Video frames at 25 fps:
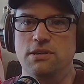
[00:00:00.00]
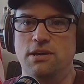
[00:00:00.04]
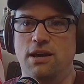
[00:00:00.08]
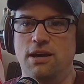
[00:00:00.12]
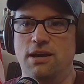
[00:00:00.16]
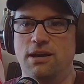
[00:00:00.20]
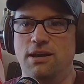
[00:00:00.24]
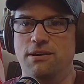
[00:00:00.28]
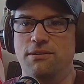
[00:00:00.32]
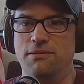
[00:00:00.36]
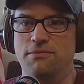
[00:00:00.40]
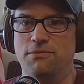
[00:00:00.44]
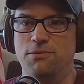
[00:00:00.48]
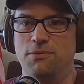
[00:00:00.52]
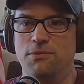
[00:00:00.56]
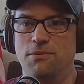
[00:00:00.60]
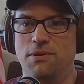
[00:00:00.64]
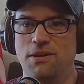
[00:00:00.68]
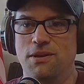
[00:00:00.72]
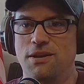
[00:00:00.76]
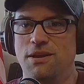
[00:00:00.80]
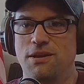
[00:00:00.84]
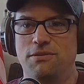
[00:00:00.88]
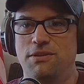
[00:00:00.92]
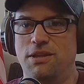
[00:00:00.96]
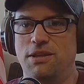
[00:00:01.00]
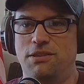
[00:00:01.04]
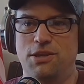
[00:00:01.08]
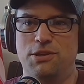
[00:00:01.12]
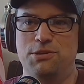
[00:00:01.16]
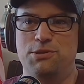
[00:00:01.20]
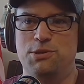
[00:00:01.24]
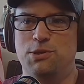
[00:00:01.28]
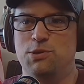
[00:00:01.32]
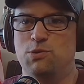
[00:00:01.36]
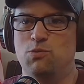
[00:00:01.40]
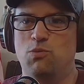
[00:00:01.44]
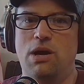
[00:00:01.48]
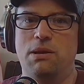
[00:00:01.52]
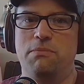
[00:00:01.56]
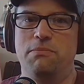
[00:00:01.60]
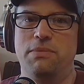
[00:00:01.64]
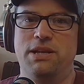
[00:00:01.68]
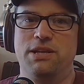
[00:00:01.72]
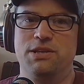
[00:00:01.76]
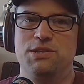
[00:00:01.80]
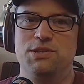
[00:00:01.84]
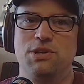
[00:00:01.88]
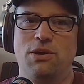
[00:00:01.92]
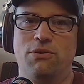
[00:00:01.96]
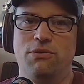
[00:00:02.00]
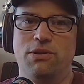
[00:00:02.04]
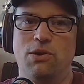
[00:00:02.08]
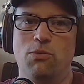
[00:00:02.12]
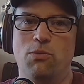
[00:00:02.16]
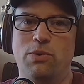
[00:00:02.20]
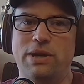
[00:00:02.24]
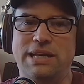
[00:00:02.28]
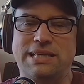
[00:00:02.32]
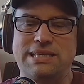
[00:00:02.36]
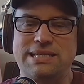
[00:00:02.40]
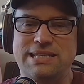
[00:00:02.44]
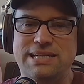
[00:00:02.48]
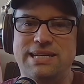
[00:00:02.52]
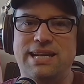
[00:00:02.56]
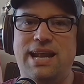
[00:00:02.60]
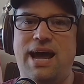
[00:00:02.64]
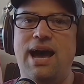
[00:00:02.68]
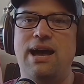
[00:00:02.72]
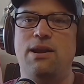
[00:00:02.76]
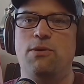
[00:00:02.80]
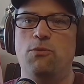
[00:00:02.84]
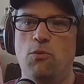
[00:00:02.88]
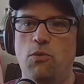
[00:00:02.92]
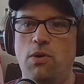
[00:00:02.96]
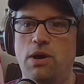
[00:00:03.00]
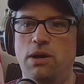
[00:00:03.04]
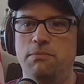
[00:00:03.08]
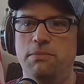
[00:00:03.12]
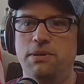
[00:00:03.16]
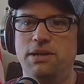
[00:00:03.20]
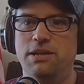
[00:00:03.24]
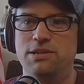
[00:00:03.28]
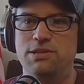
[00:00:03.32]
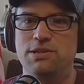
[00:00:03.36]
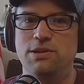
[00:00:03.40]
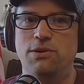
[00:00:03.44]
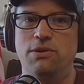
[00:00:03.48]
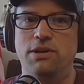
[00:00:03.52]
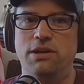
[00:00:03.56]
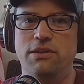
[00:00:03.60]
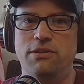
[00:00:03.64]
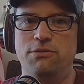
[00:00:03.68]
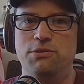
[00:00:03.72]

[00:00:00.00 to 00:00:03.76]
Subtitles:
that this is one Minnesota when it's not one Minnesota.